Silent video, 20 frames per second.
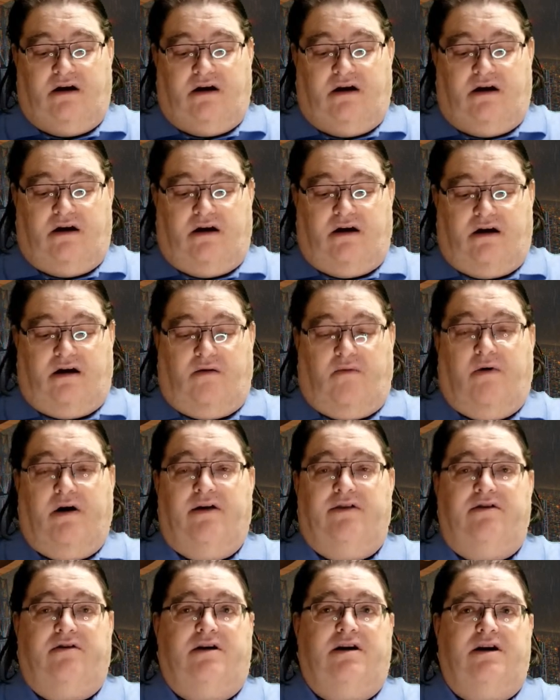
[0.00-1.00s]

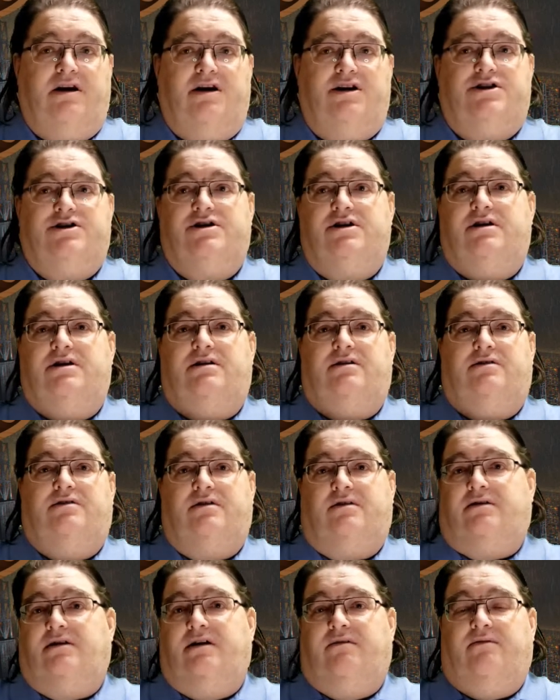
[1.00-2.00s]
weather conditions,
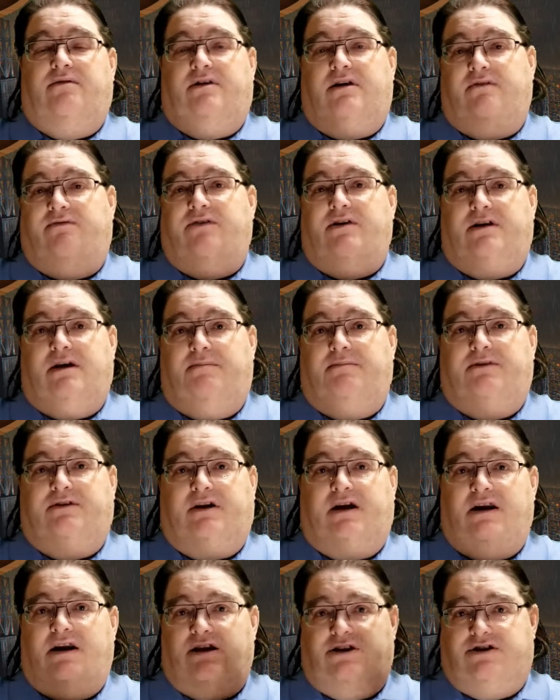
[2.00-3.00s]
different types of
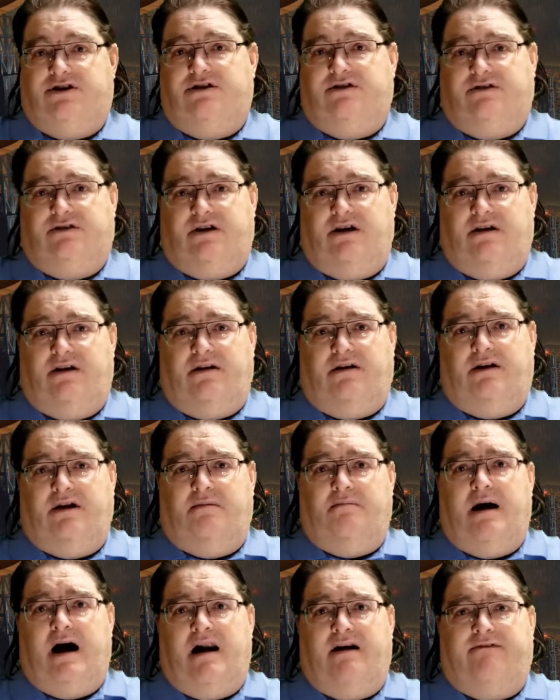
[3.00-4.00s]
conditions can
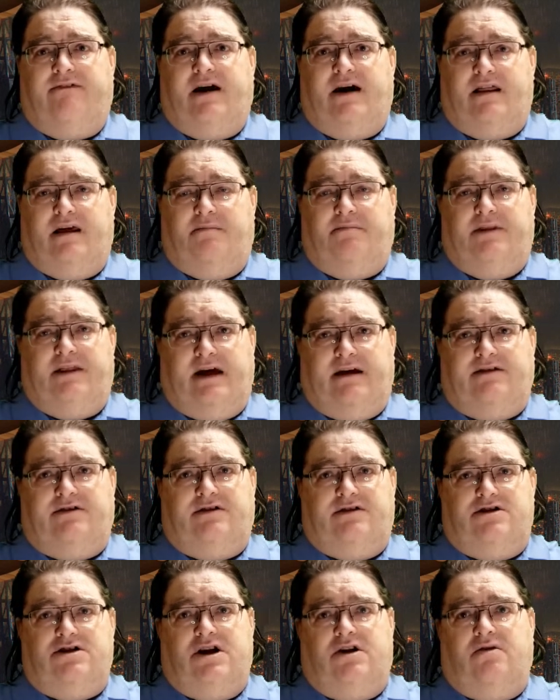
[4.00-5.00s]
modify that, but that's
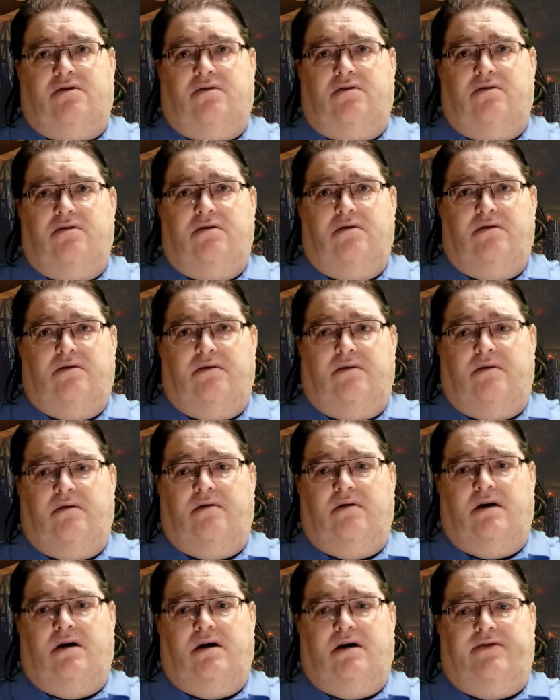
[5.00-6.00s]
a general